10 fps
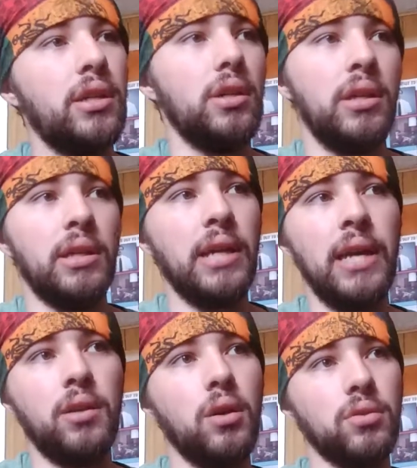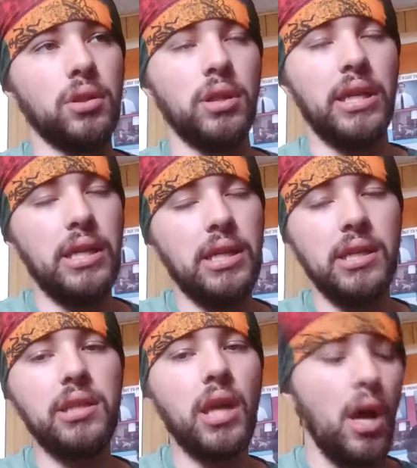couldn't get no
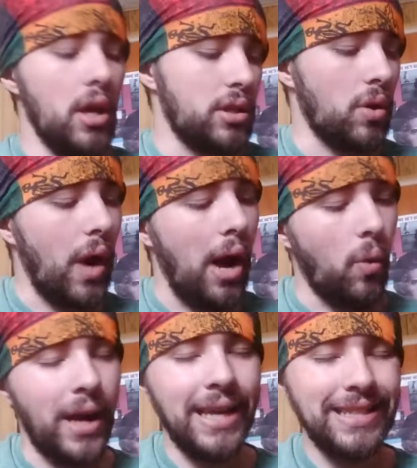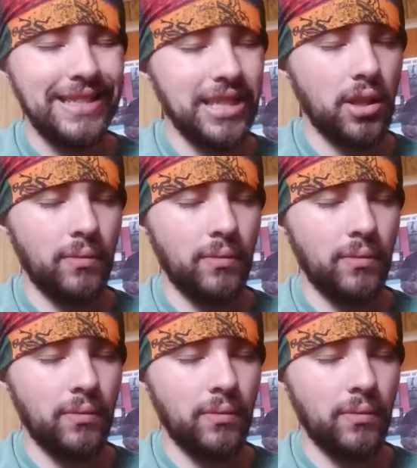release So I went to